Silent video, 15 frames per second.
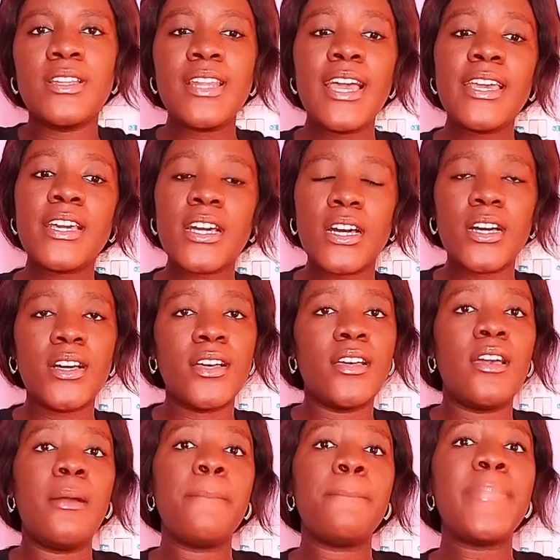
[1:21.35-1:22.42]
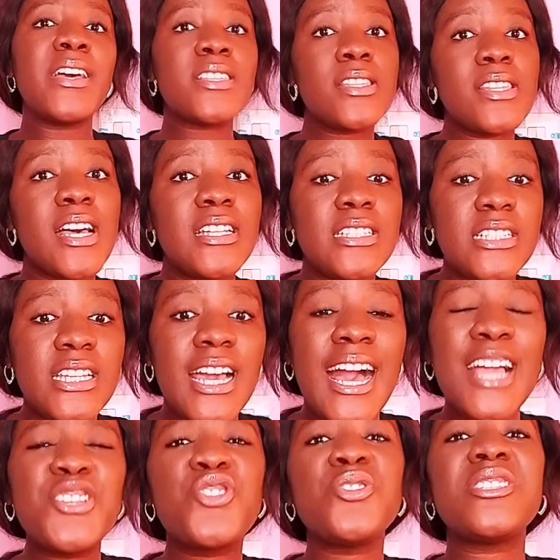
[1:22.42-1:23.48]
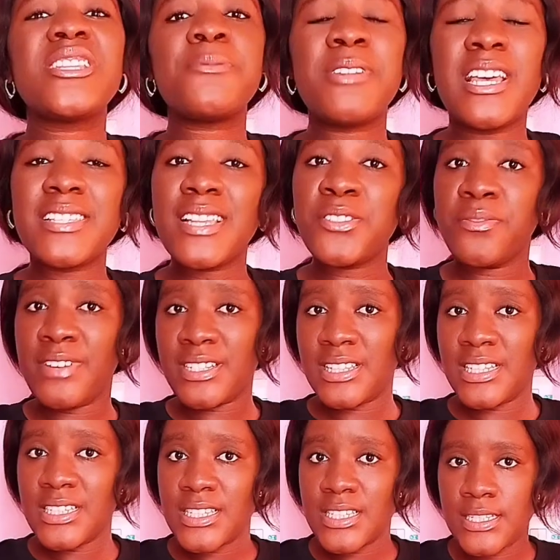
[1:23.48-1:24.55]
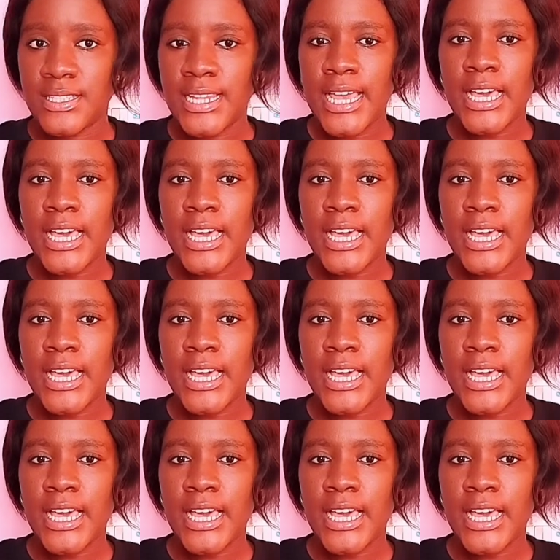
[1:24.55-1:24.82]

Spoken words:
Like, personally, I used to know the time when I start overthinking.